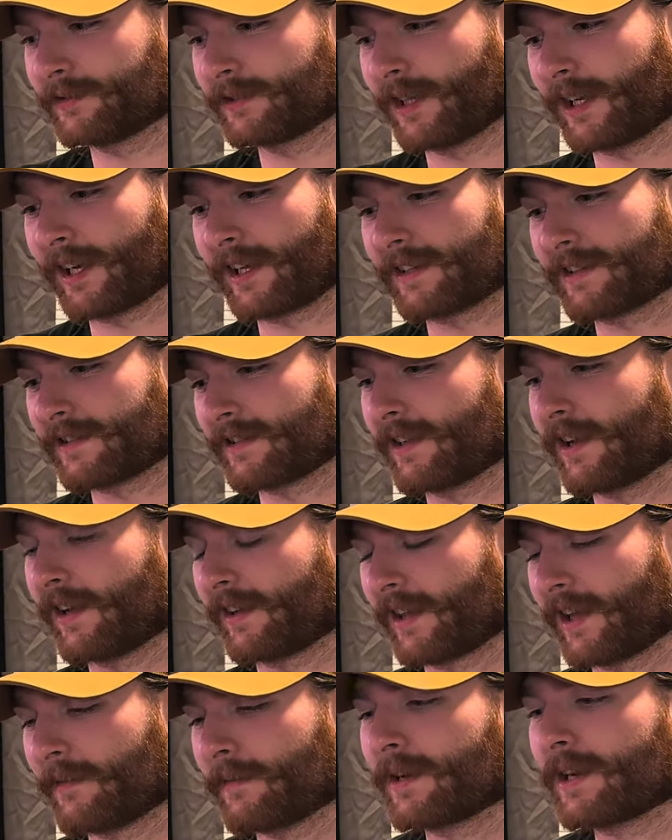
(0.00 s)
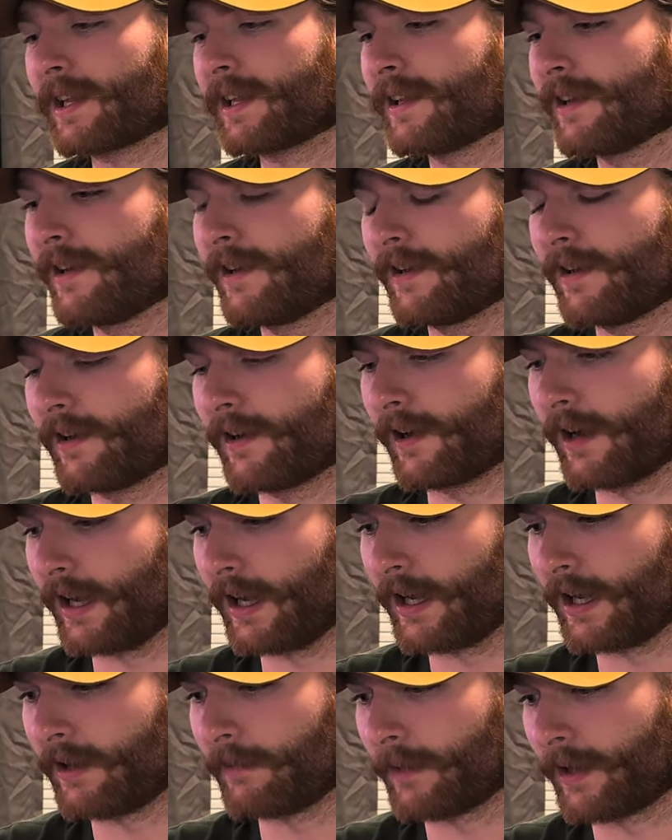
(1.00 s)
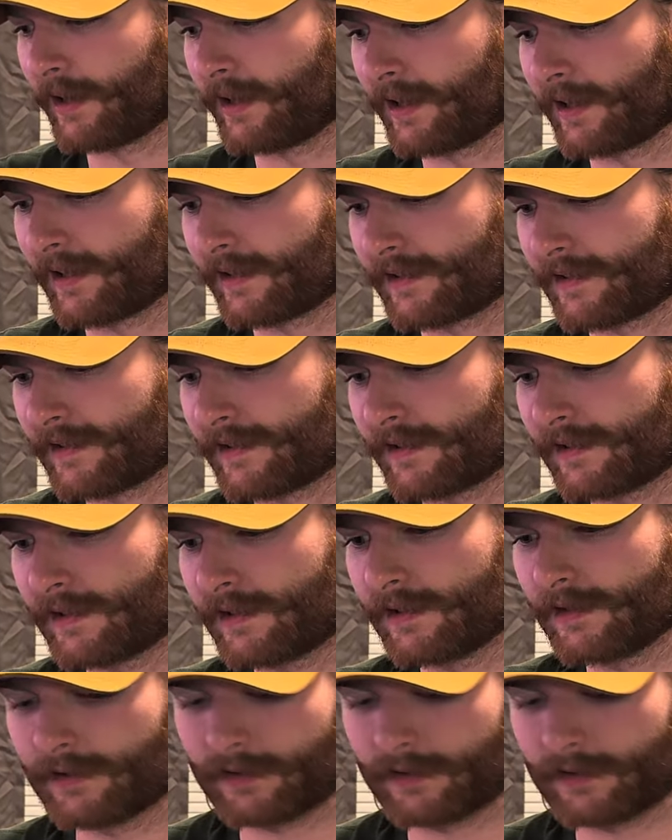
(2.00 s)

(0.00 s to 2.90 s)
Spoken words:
I guess not that many. I think it's